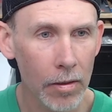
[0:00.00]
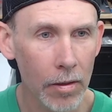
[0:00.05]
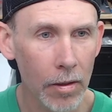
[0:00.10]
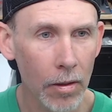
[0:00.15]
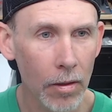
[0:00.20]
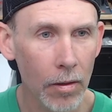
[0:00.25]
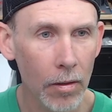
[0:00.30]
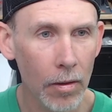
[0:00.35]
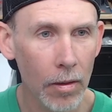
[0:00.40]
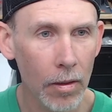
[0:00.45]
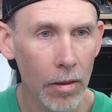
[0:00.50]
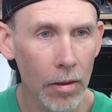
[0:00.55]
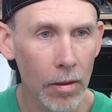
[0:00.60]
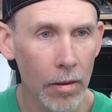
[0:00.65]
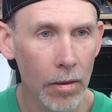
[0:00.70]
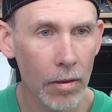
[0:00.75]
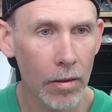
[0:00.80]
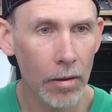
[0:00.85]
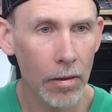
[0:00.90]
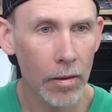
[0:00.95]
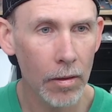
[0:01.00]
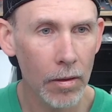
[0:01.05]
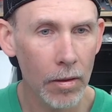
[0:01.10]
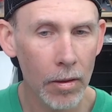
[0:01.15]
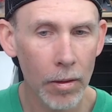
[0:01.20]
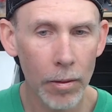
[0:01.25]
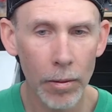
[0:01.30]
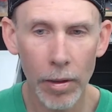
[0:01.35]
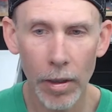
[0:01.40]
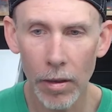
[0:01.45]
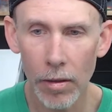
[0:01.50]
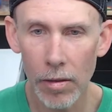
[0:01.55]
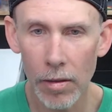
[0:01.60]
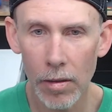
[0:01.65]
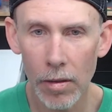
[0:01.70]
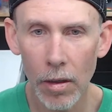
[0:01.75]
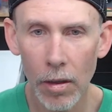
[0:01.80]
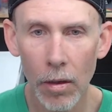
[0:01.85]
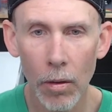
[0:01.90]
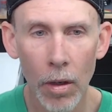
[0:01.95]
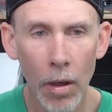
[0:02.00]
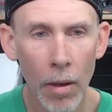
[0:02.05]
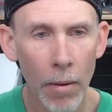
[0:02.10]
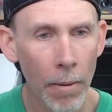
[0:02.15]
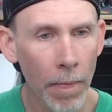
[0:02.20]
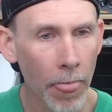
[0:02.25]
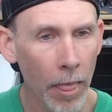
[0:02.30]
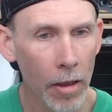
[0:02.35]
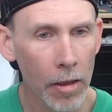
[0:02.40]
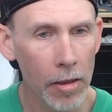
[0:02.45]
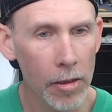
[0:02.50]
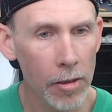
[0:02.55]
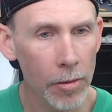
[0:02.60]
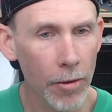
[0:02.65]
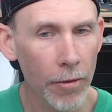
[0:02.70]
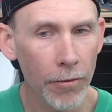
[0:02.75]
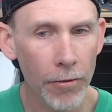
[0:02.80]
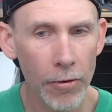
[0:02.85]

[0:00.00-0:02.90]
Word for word: So here we go. So this will be